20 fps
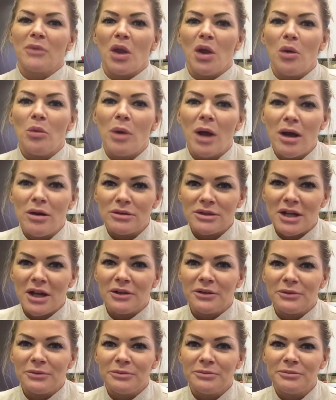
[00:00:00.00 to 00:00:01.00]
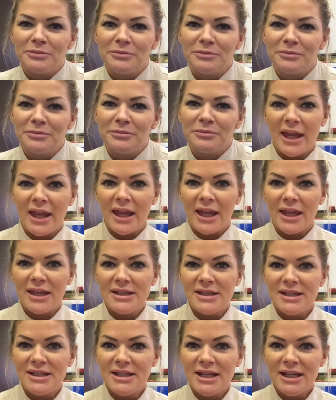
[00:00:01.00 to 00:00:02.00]
Well done. It's
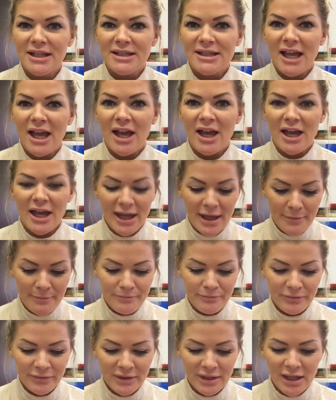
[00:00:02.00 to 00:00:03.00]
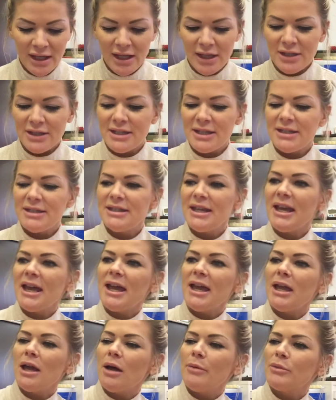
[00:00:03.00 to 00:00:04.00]
sticker time.
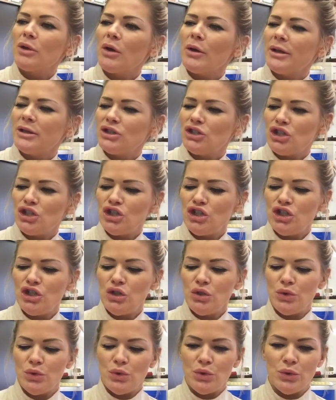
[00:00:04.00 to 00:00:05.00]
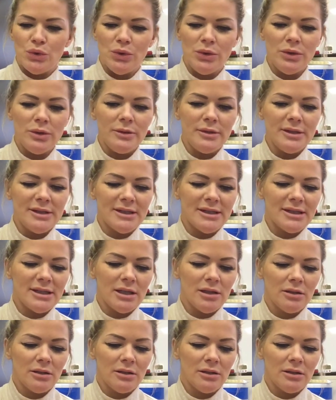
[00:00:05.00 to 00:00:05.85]
Today I'm going to choose,